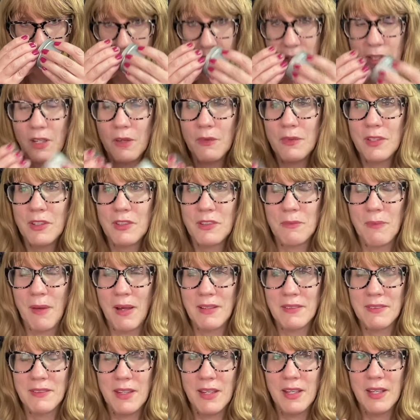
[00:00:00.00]
You know what this
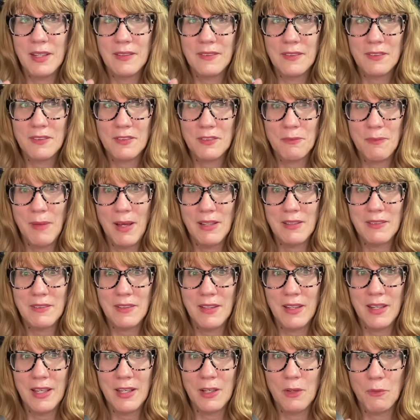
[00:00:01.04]
smells like? This smells
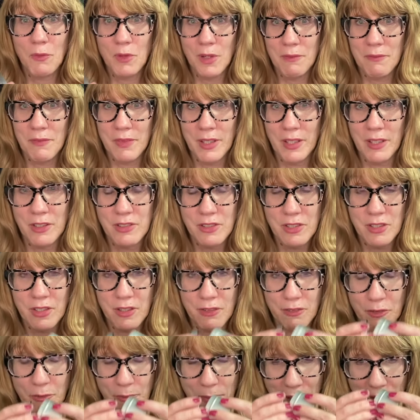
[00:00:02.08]
like warm vanilla
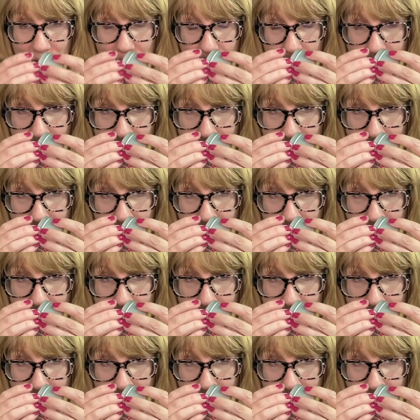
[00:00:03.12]
sugar from Bath and